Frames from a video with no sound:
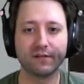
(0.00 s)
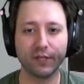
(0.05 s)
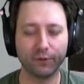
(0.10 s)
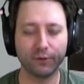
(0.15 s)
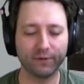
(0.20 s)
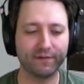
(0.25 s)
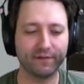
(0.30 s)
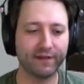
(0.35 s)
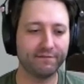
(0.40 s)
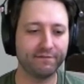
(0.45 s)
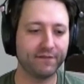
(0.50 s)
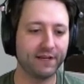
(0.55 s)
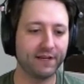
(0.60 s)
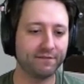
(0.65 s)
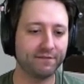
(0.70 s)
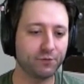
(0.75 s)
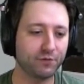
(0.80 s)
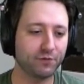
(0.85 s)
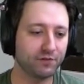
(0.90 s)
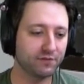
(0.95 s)
you know,
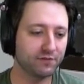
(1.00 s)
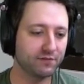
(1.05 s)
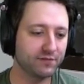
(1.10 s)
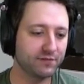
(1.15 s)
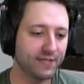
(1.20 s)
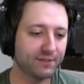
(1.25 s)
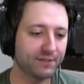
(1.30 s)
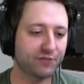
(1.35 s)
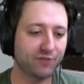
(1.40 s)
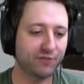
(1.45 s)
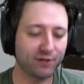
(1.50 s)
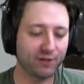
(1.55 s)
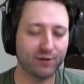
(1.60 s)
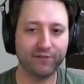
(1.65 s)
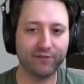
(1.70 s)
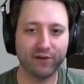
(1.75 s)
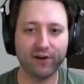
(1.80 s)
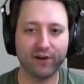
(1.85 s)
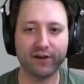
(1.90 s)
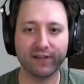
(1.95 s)
if you can demonstrate you
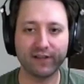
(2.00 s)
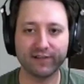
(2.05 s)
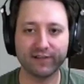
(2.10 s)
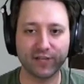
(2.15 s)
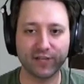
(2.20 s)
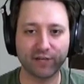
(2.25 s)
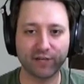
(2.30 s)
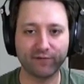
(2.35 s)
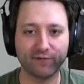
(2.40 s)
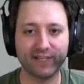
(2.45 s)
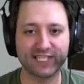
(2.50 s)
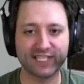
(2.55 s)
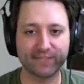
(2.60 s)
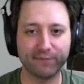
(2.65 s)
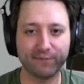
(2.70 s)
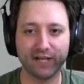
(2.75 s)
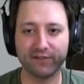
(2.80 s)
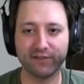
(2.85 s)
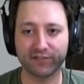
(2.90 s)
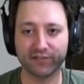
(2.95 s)
have an audience and you can raise some money,